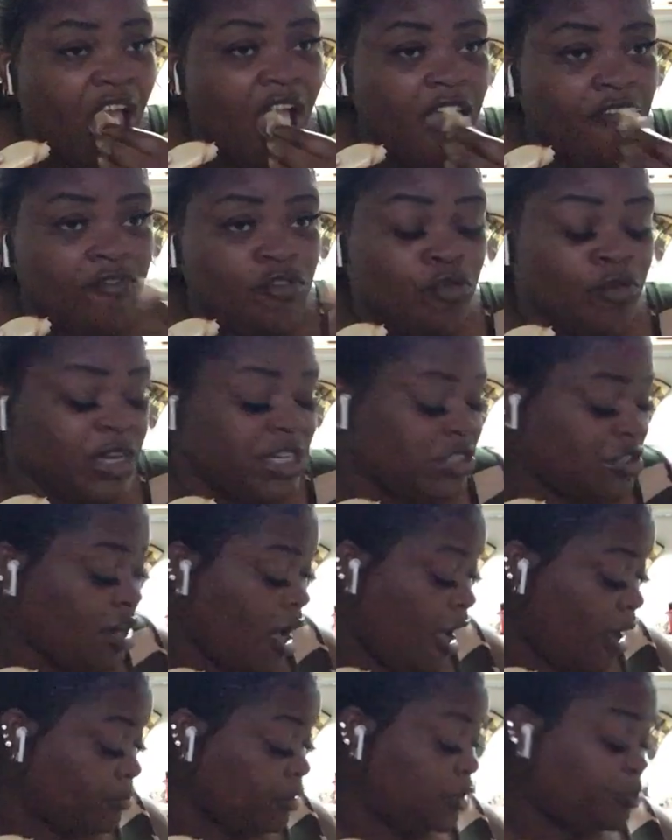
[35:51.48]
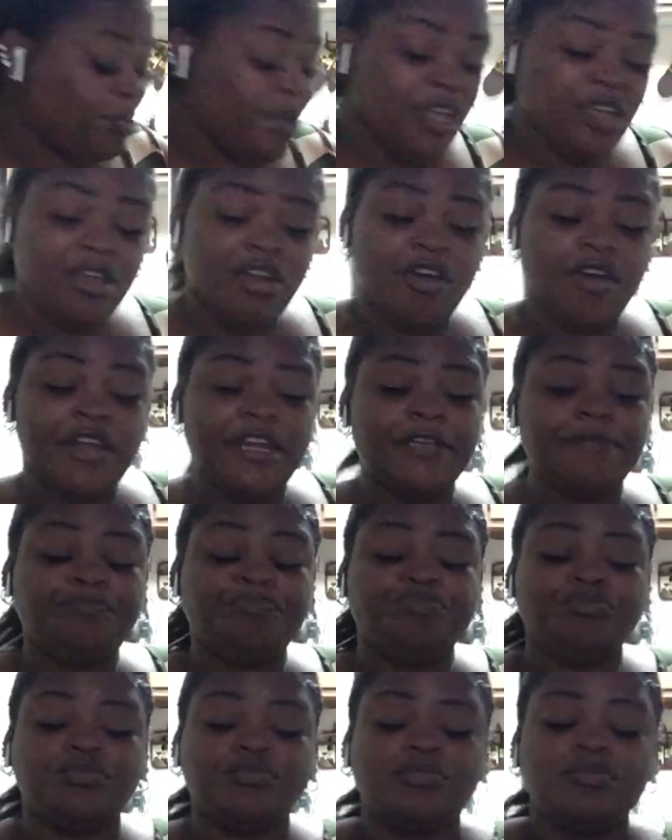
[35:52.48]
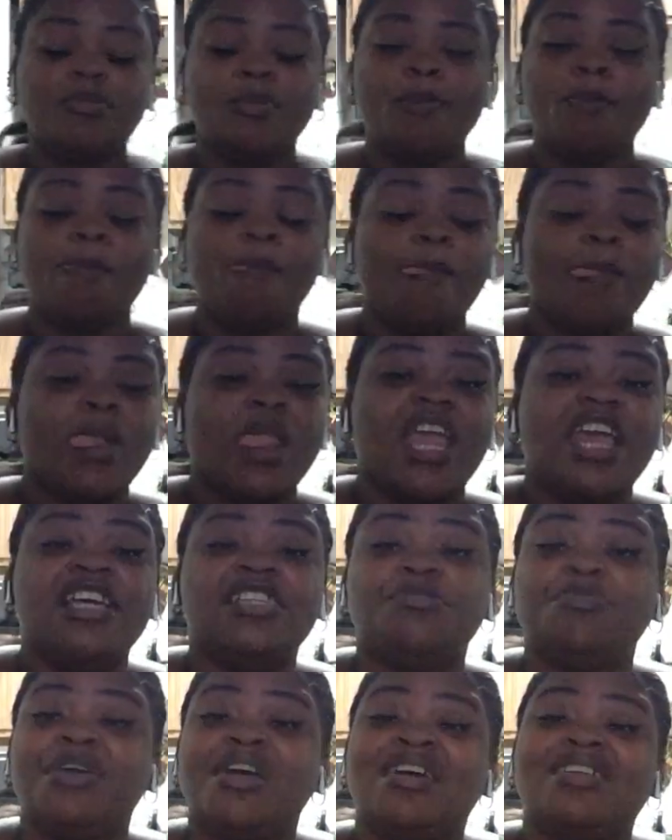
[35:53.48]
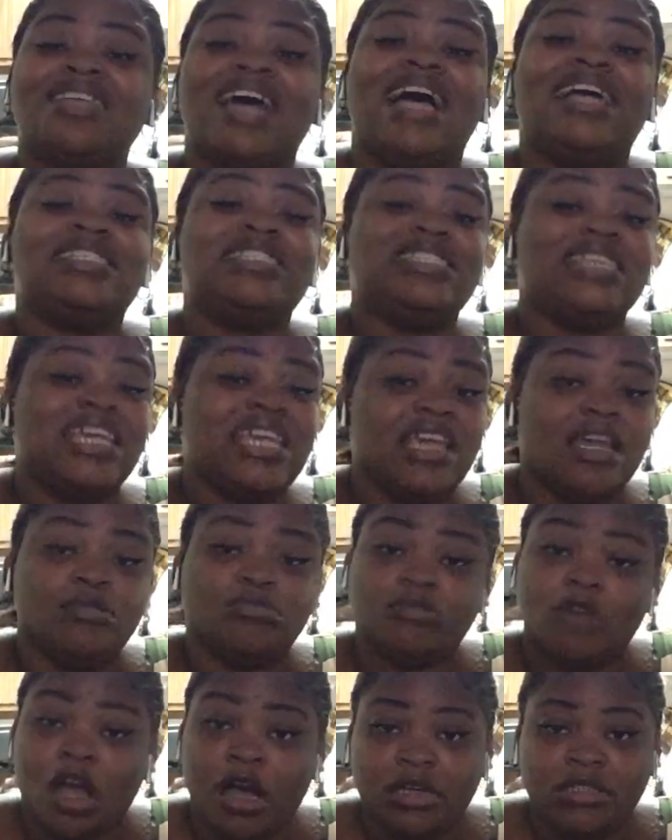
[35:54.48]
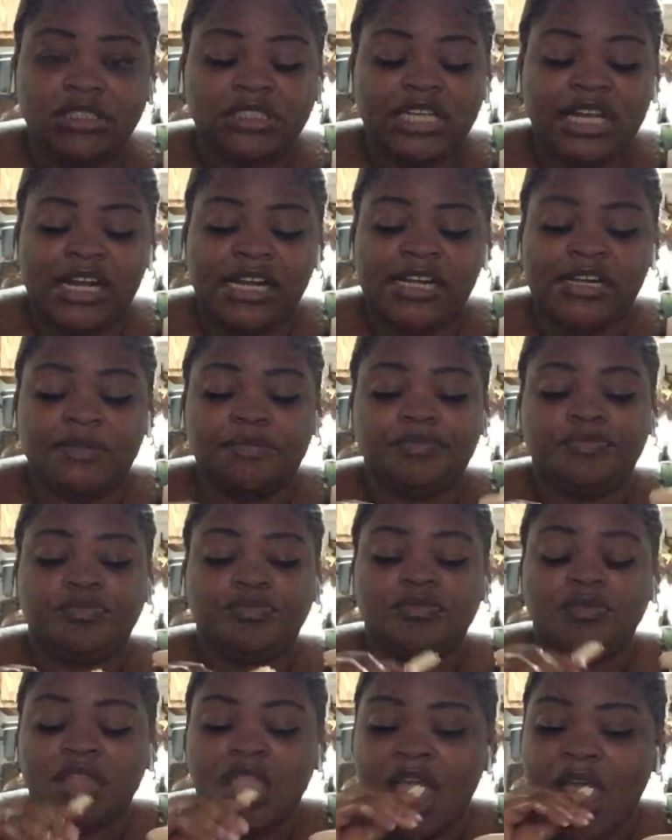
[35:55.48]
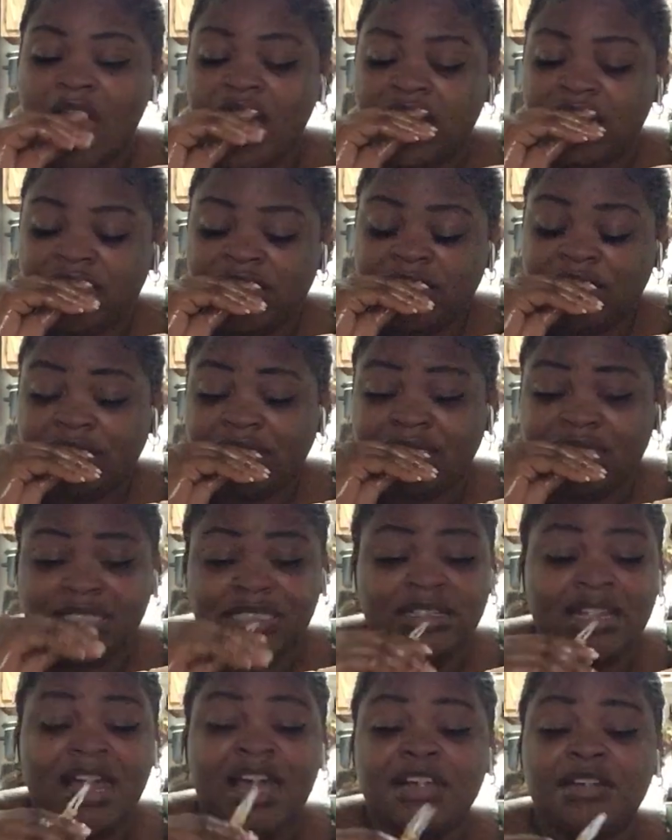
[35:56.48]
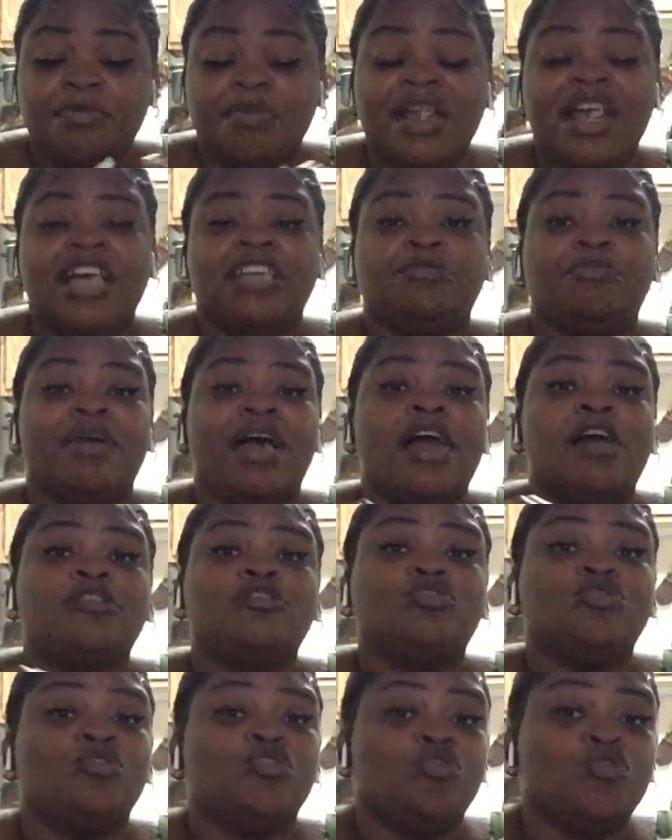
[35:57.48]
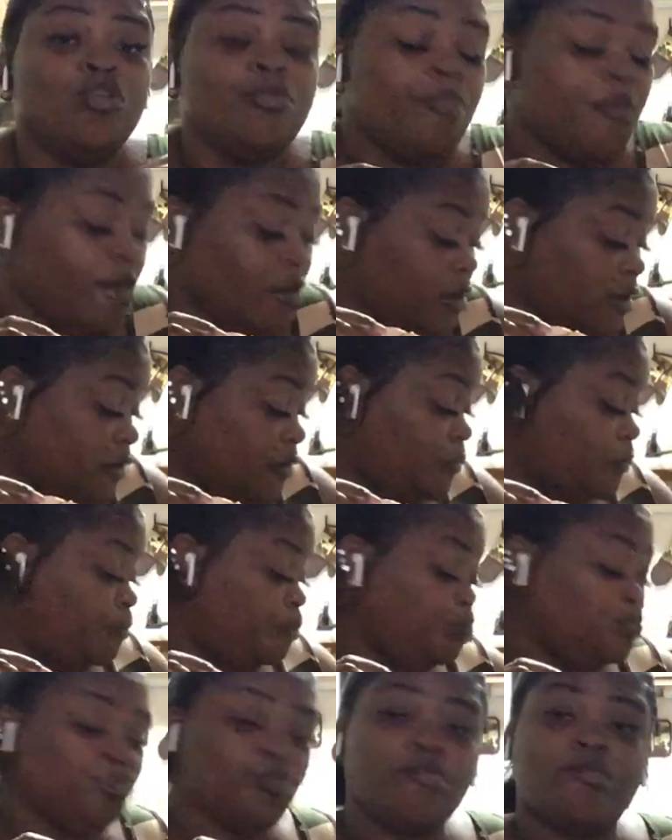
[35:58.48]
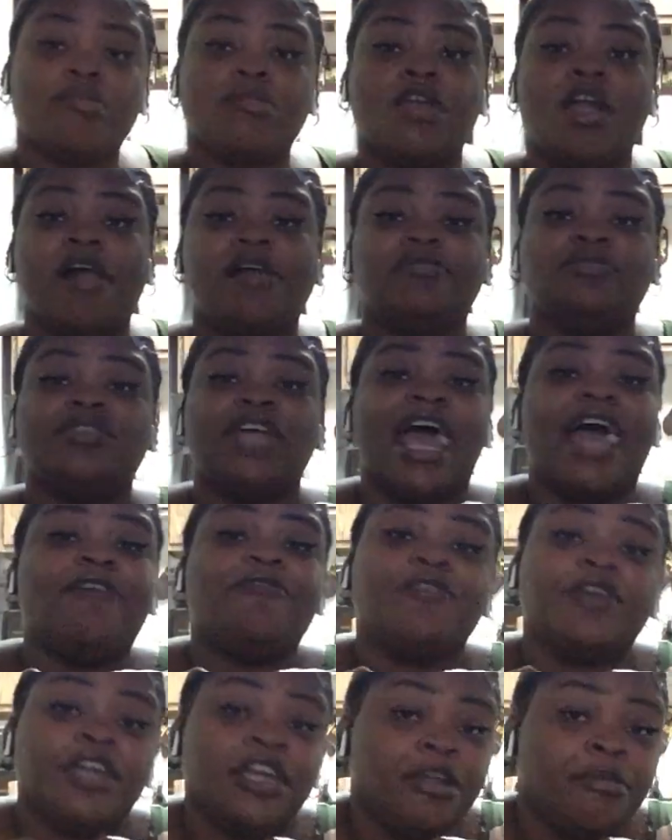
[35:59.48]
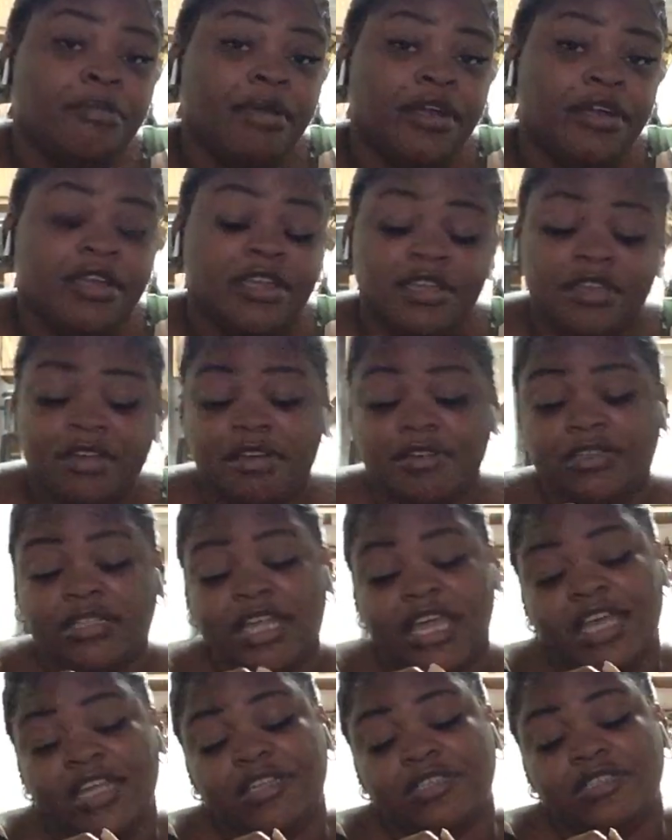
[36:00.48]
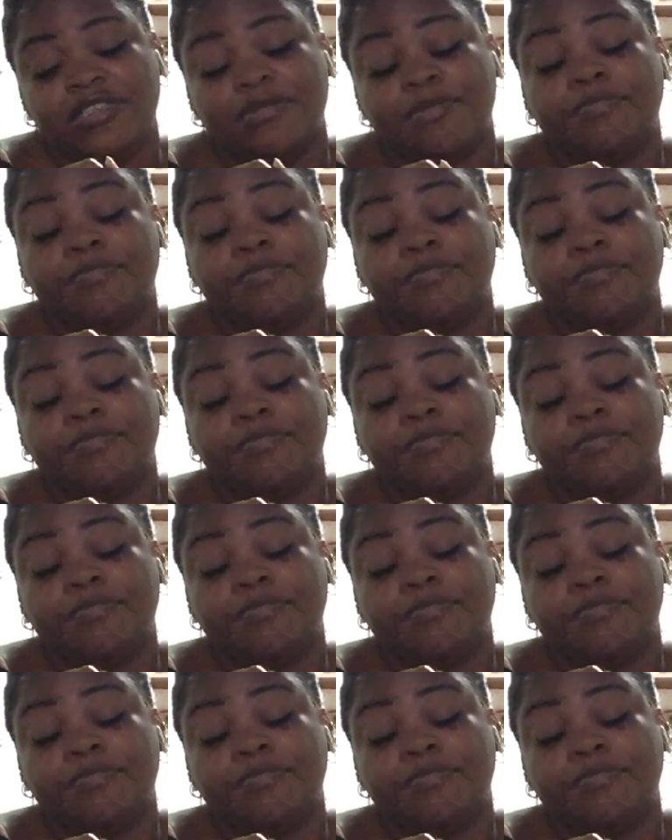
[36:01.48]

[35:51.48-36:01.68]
the reason I'm speaking on it is because I see it all the time. I can pass by a group of African American young ladies